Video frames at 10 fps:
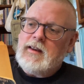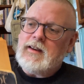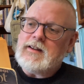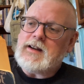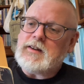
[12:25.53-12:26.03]

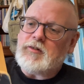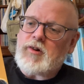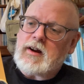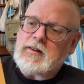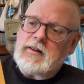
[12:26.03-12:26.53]
it had
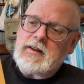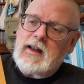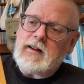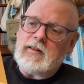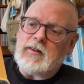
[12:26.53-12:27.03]
attracted and
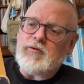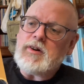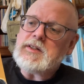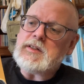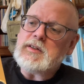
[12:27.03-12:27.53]
held in
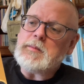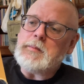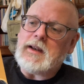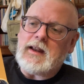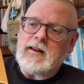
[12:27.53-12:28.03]
recent
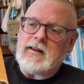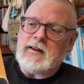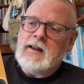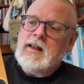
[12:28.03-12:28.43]
millennia.